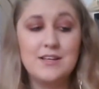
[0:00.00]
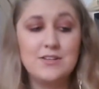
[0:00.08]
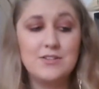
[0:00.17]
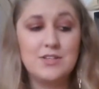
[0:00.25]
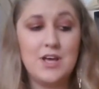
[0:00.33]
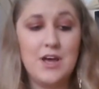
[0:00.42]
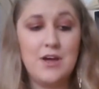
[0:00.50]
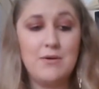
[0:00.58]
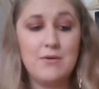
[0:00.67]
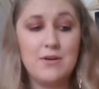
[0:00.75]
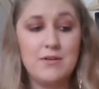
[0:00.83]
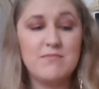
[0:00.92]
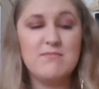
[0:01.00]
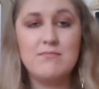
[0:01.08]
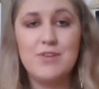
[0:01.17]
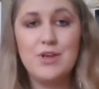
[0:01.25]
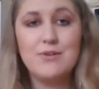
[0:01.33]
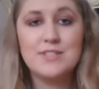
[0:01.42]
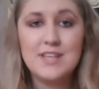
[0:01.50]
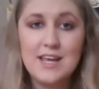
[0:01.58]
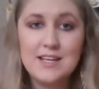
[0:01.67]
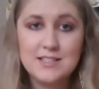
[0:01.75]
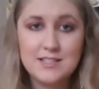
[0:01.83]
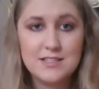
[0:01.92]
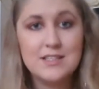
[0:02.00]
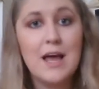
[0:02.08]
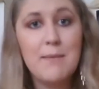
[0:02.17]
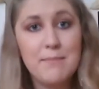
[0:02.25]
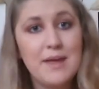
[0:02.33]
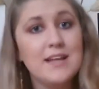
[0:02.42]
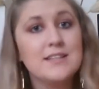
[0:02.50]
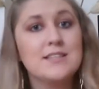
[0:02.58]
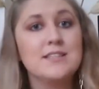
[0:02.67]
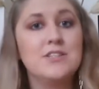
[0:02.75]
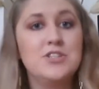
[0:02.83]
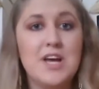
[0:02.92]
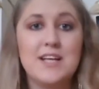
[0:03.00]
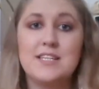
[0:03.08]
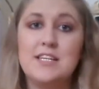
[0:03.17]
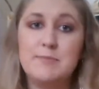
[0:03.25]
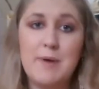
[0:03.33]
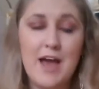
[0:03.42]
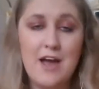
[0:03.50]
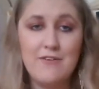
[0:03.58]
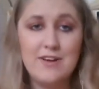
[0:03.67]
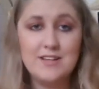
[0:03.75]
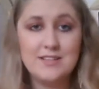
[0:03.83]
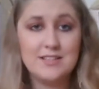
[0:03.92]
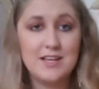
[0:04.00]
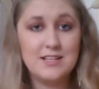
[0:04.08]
So you see Sam meets Jessie's parents,